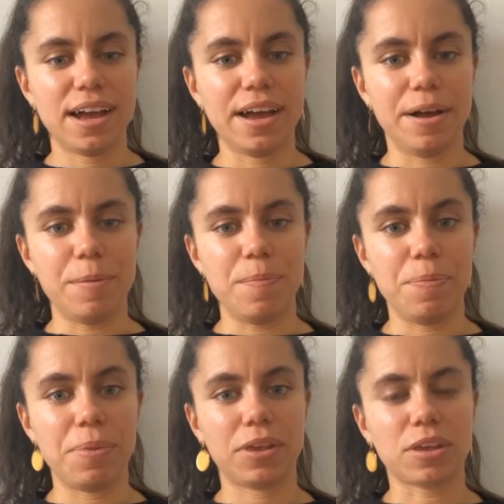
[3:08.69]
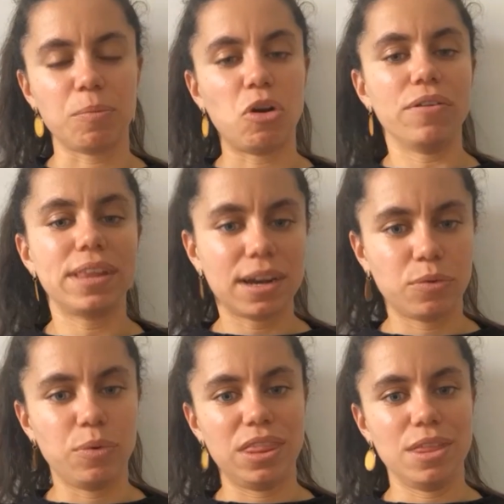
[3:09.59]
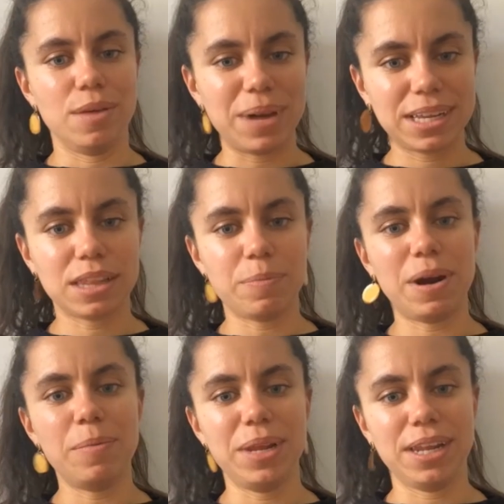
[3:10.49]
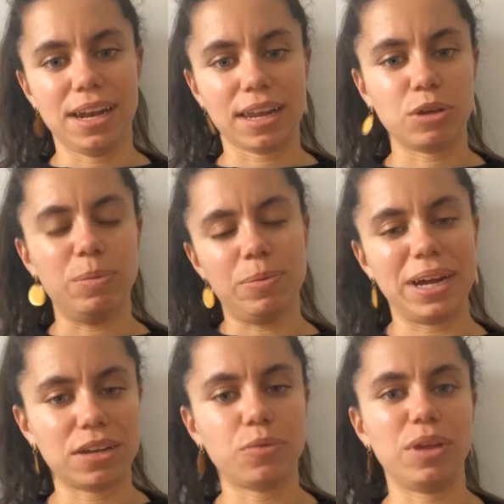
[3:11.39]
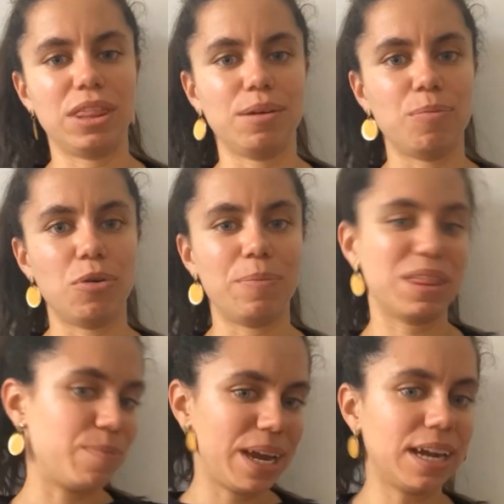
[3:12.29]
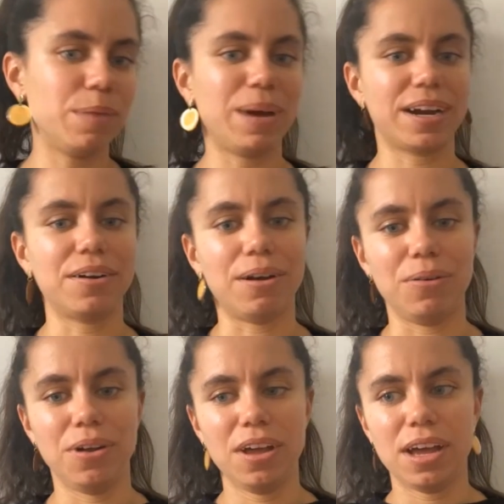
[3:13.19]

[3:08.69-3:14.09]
um, some contact with the maths department and a supervisor with a more mathematical background,